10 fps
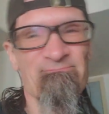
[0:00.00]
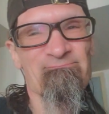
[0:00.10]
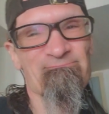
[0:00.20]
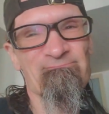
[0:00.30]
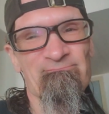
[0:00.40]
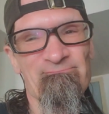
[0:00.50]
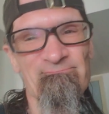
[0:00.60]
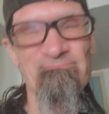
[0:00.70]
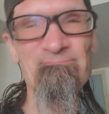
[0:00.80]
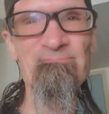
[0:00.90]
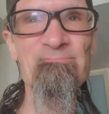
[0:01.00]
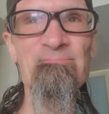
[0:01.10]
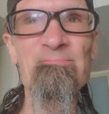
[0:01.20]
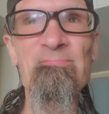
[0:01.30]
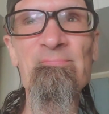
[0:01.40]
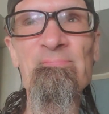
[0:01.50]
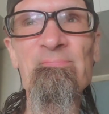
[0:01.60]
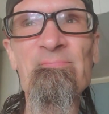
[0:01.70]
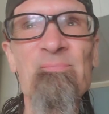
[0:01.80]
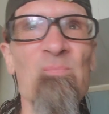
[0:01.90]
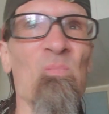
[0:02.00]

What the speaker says: (silence)